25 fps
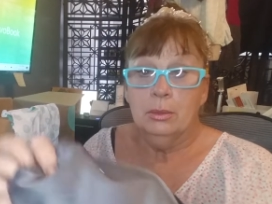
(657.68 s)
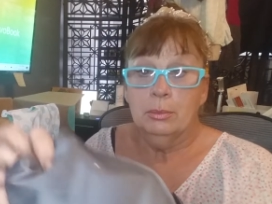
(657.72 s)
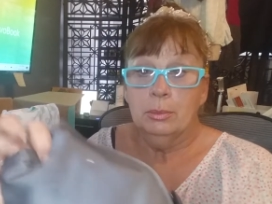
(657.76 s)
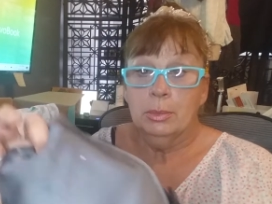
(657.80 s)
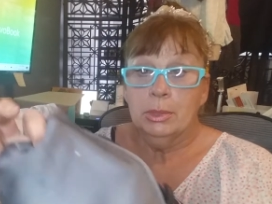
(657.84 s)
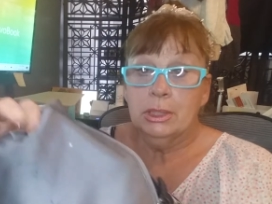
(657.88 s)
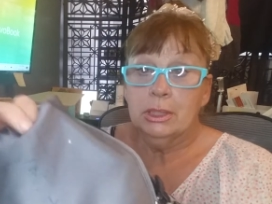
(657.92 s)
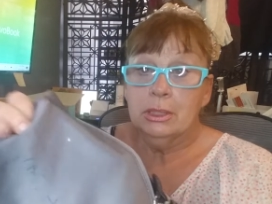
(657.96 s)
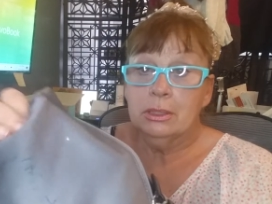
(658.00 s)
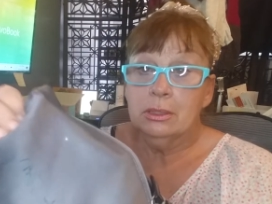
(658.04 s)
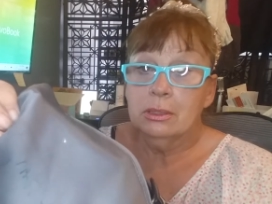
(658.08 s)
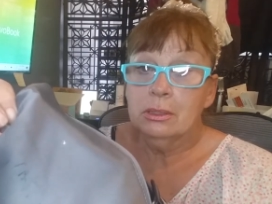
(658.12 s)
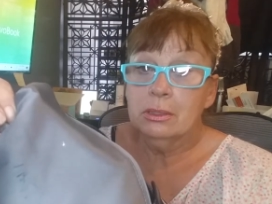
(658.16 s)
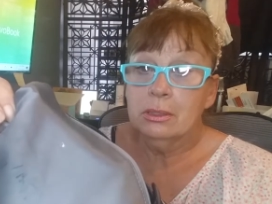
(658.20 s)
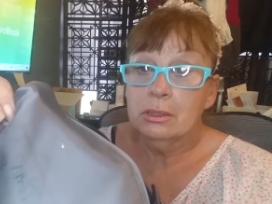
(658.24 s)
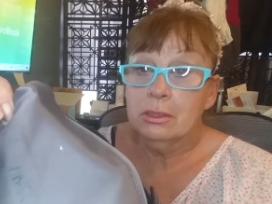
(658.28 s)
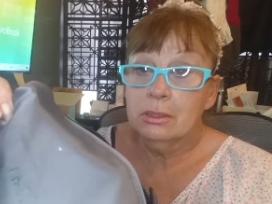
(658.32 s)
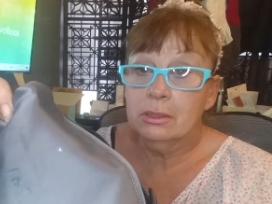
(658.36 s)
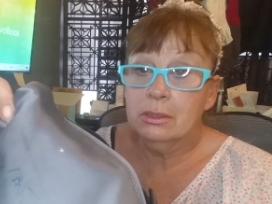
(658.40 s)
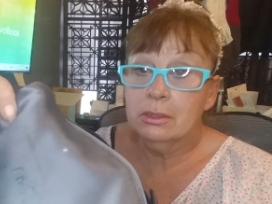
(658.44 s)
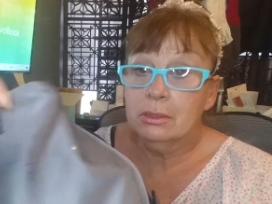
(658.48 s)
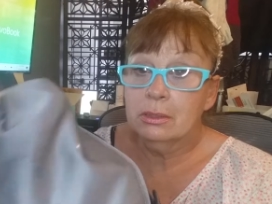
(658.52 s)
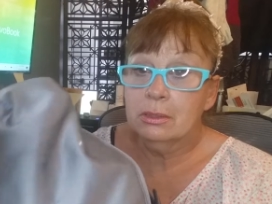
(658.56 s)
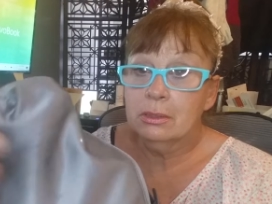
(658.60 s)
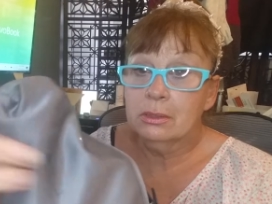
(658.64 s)
But this is the
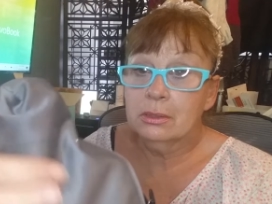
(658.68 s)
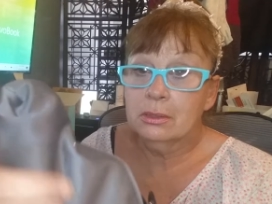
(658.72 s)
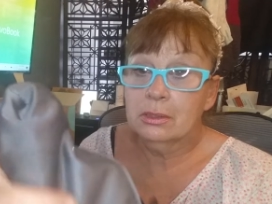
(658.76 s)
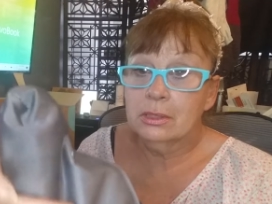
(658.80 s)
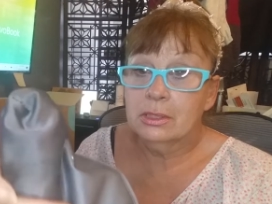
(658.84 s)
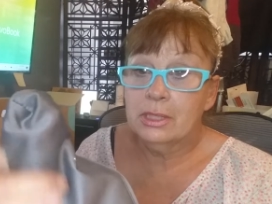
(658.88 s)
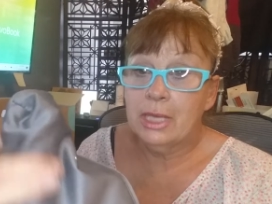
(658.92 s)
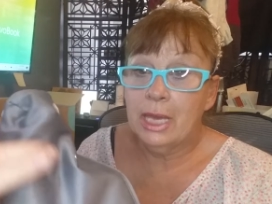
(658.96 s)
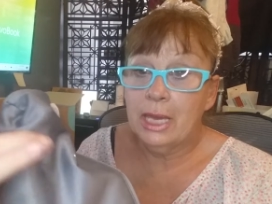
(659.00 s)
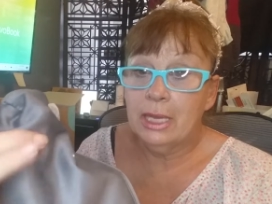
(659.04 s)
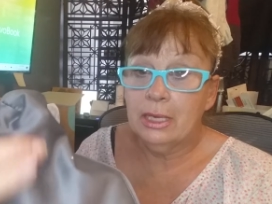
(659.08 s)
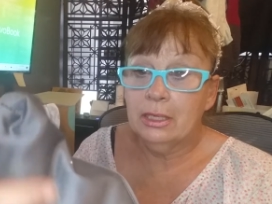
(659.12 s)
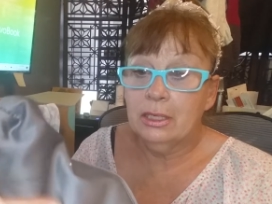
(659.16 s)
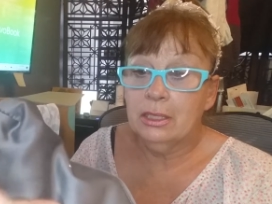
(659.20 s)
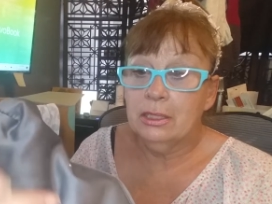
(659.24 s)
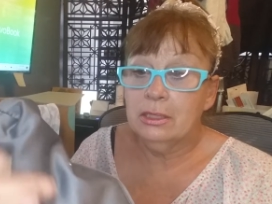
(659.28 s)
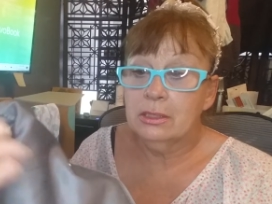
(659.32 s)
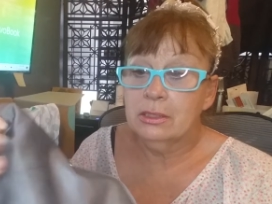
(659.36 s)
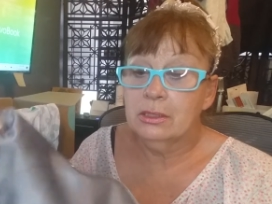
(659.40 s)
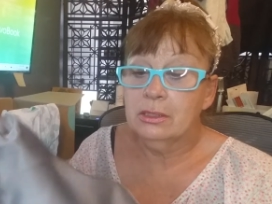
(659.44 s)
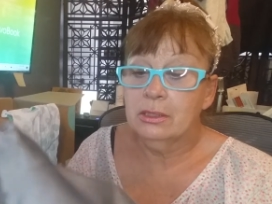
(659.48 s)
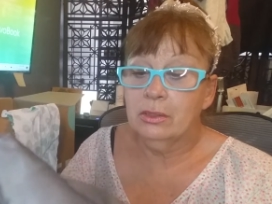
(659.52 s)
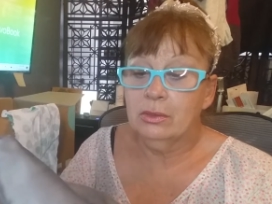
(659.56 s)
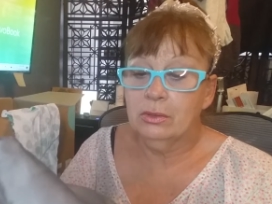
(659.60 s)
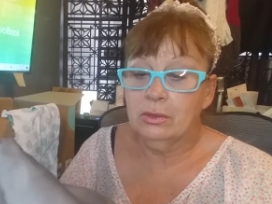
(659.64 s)
satiny
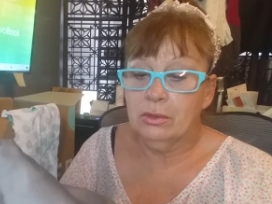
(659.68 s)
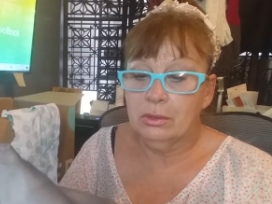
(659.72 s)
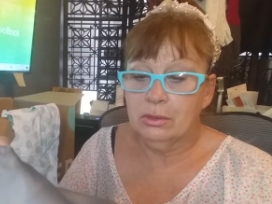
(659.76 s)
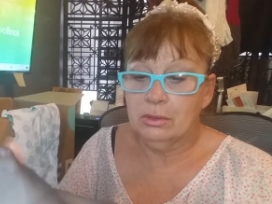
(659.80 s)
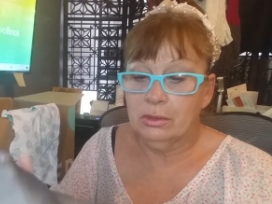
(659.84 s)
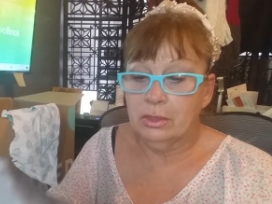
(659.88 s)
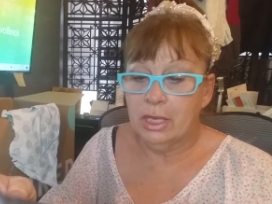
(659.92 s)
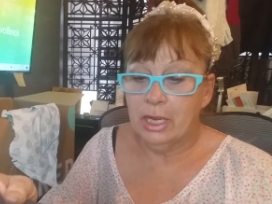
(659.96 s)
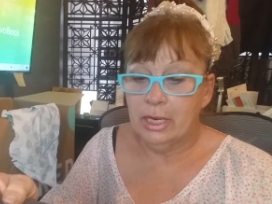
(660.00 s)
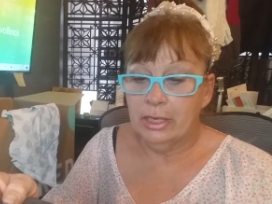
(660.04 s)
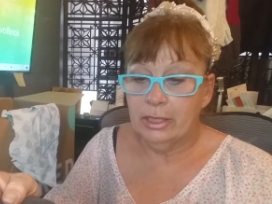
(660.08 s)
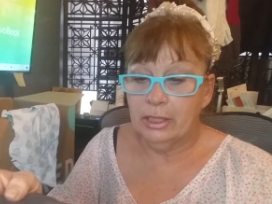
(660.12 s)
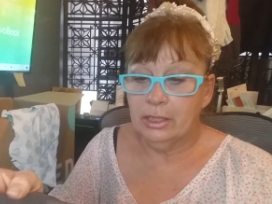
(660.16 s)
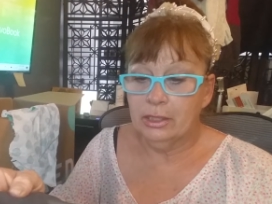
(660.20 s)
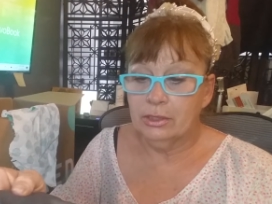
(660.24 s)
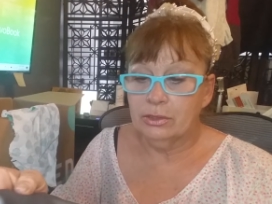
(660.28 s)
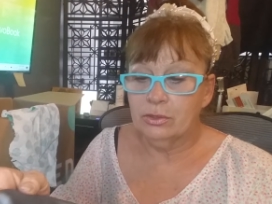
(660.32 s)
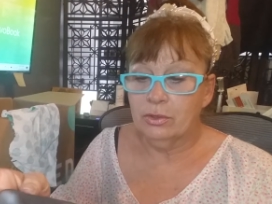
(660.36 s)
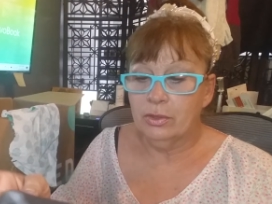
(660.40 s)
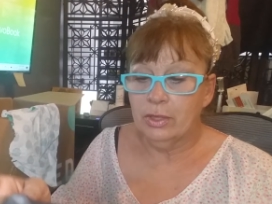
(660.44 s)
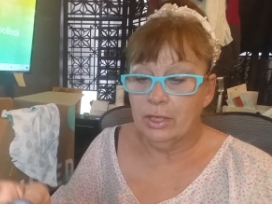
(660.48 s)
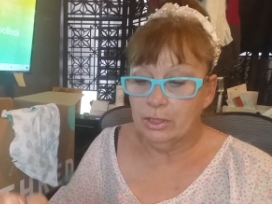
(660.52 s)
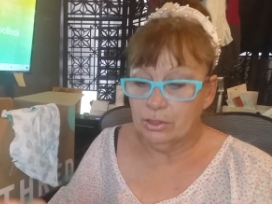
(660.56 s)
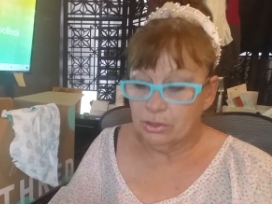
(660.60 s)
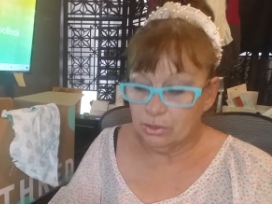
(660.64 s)
silk lining,
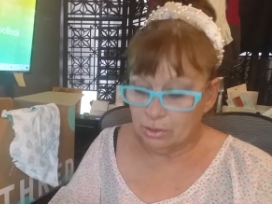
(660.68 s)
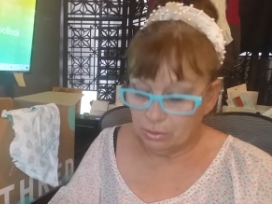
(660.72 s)
so that